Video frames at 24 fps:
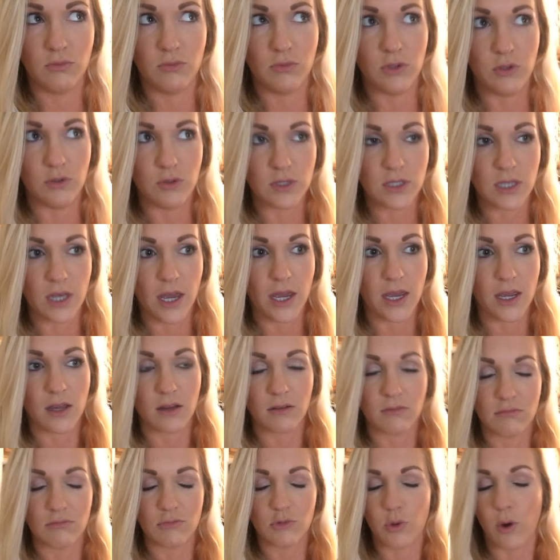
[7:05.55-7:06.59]
use
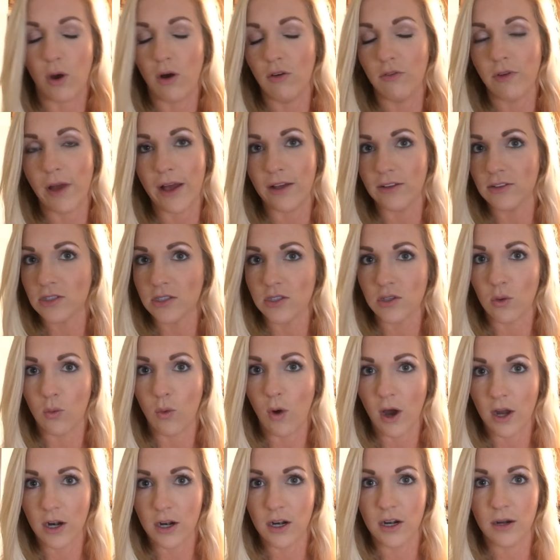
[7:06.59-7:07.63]
like 12 ounces of
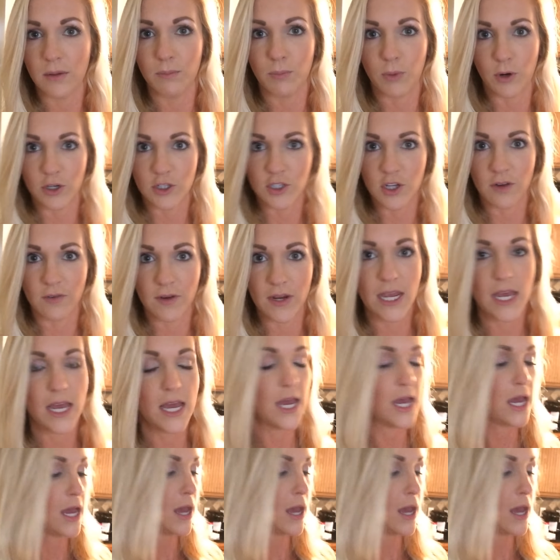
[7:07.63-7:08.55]
water per serving.